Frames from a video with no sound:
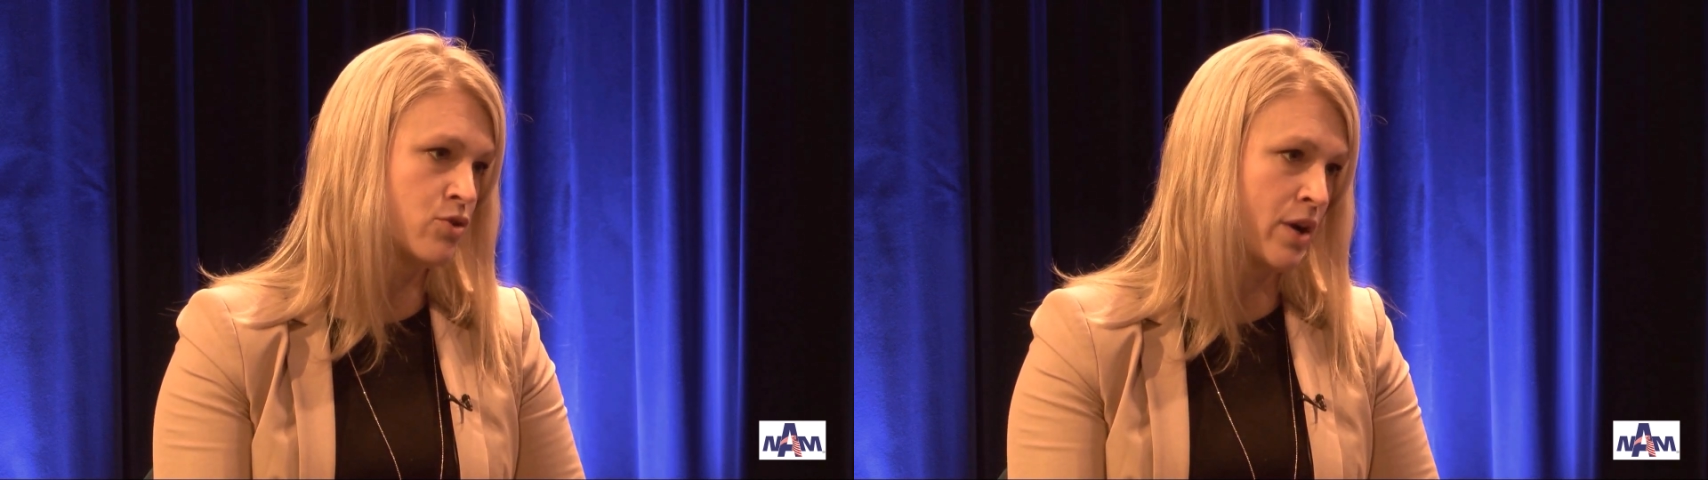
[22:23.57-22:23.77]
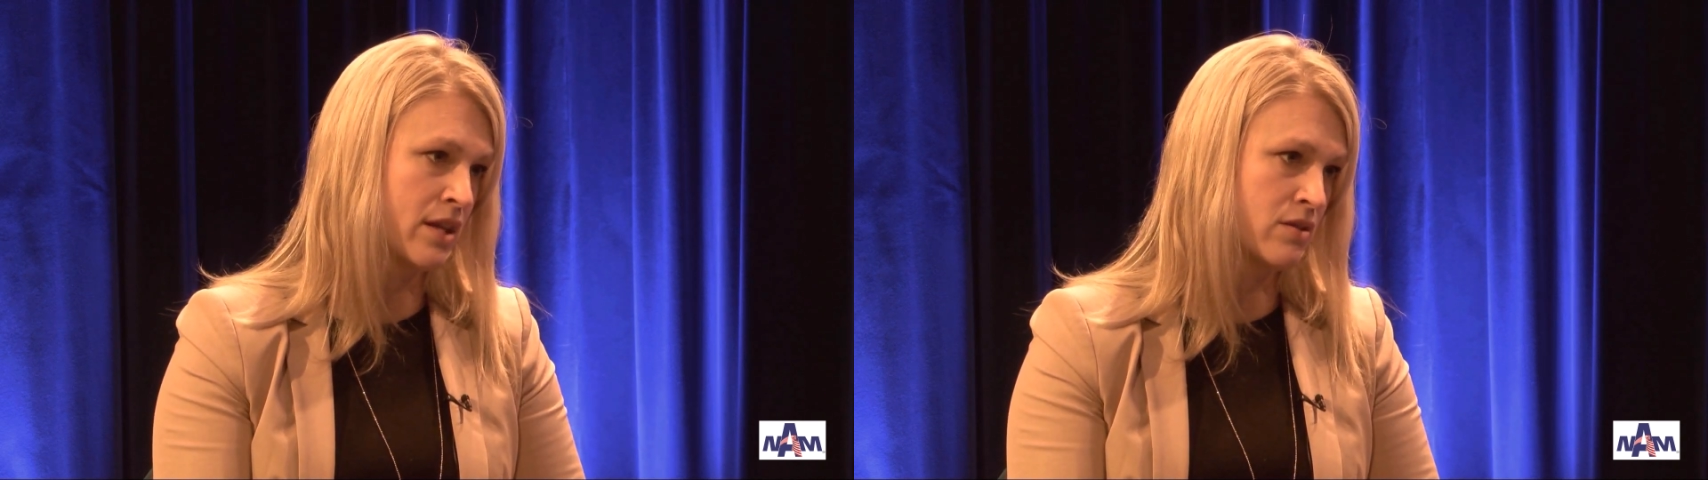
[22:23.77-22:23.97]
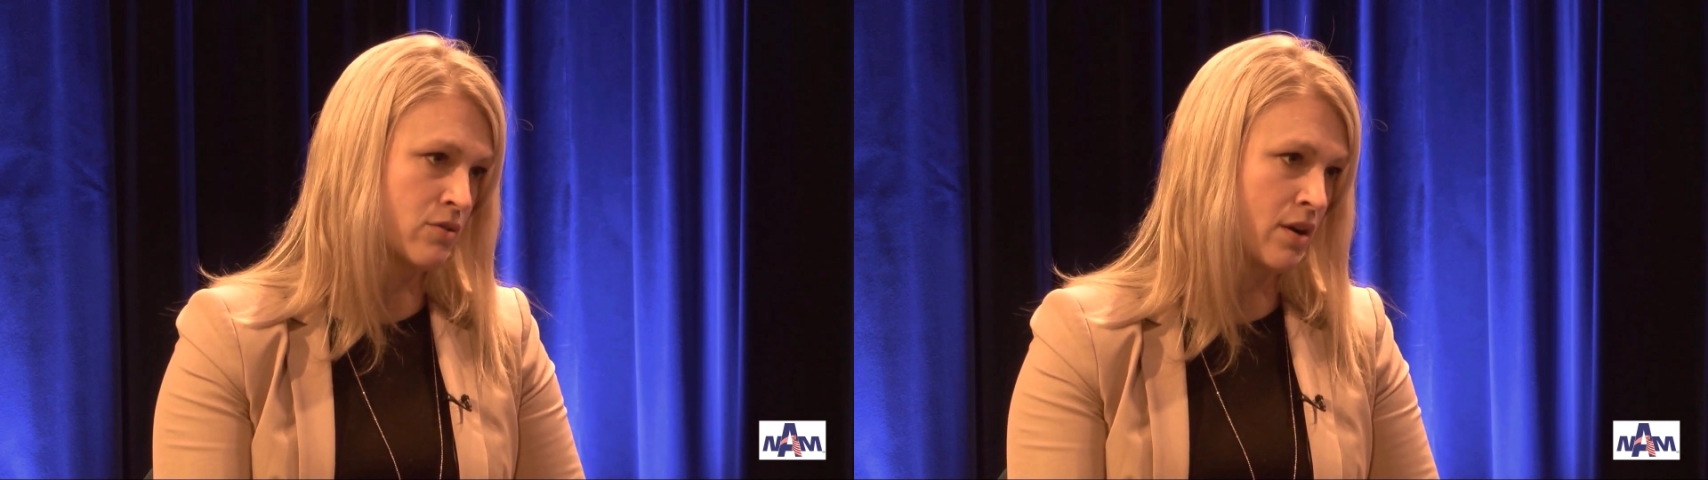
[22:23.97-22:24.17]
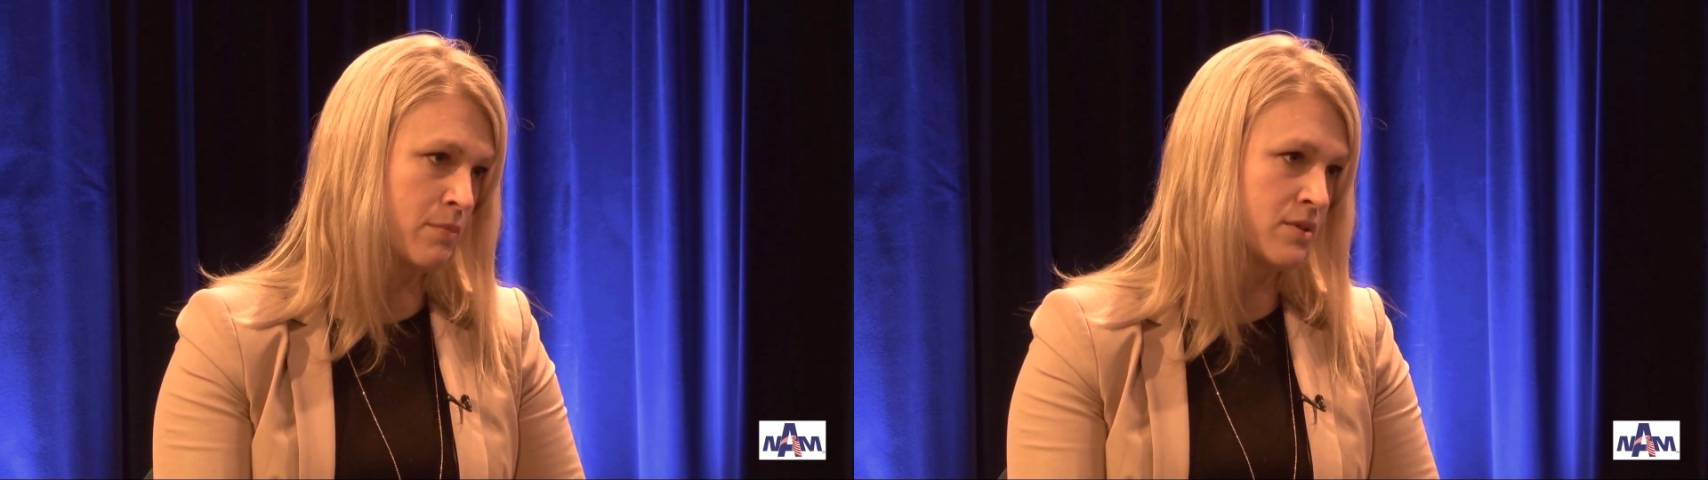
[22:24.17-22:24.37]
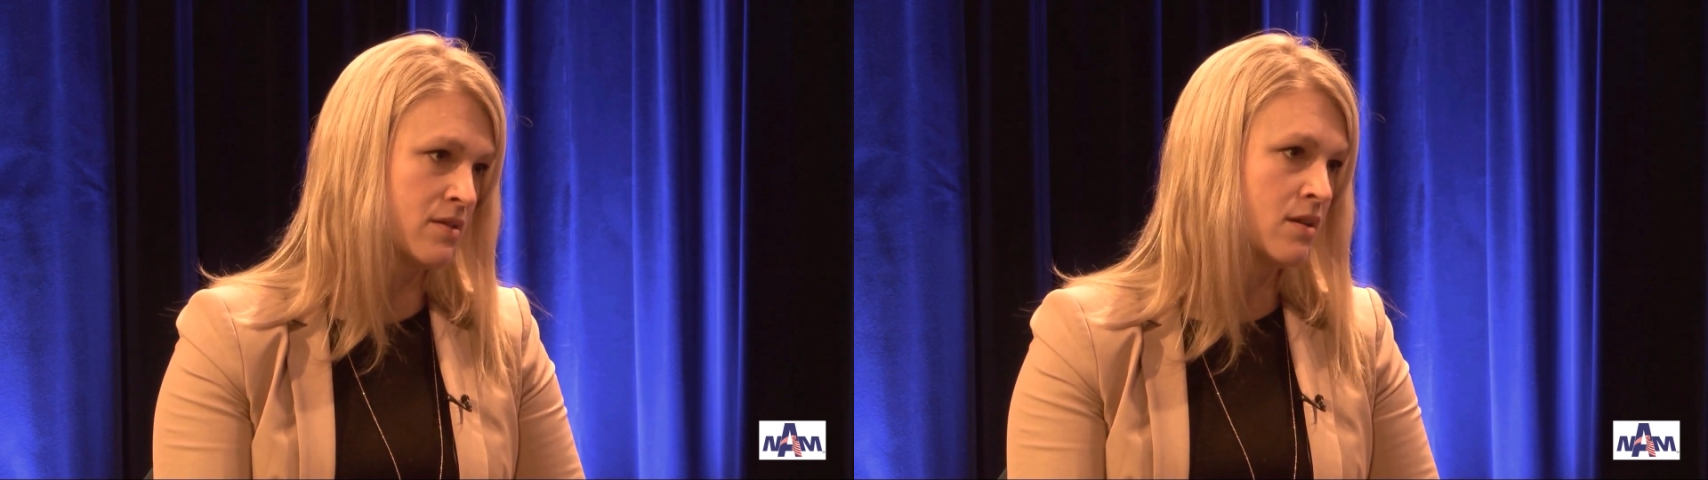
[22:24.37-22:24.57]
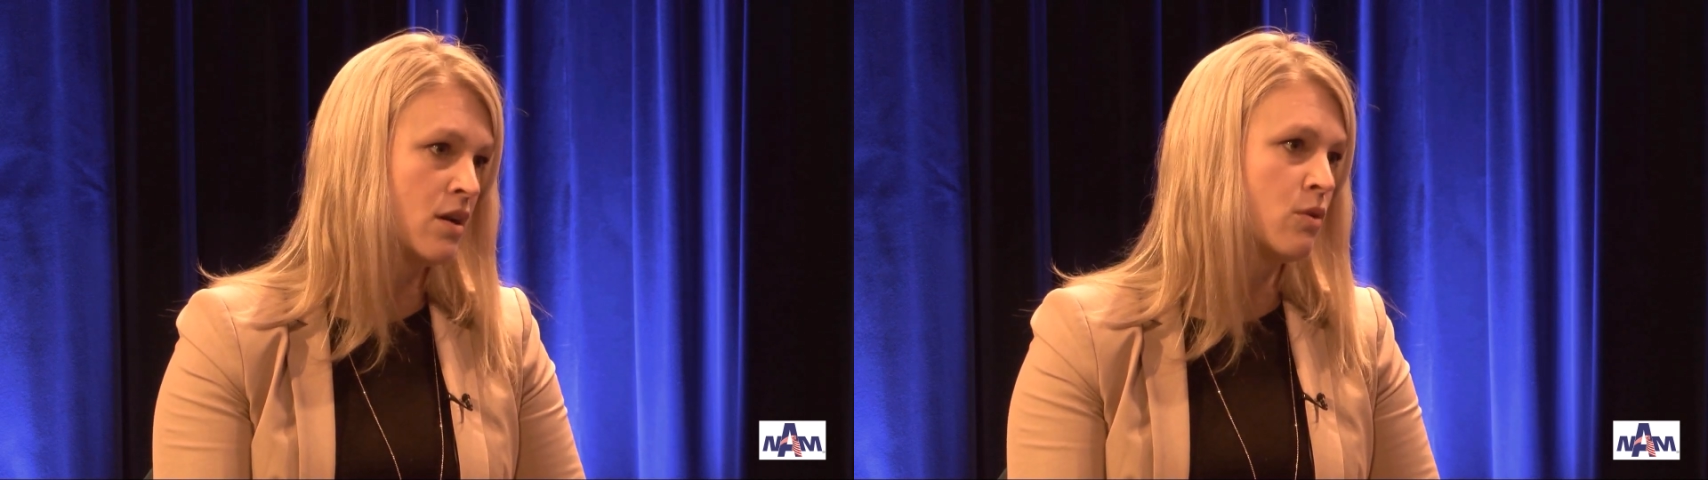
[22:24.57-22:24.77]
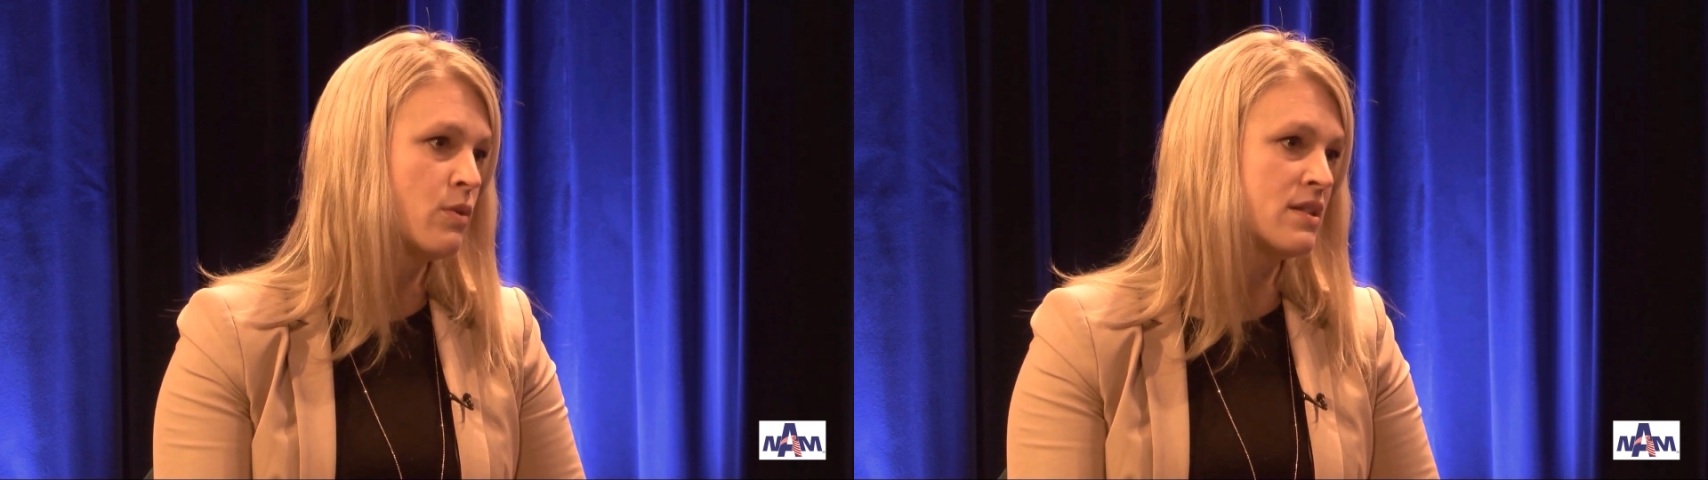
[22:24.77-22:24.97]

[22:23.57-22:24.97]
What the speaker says: transcript, we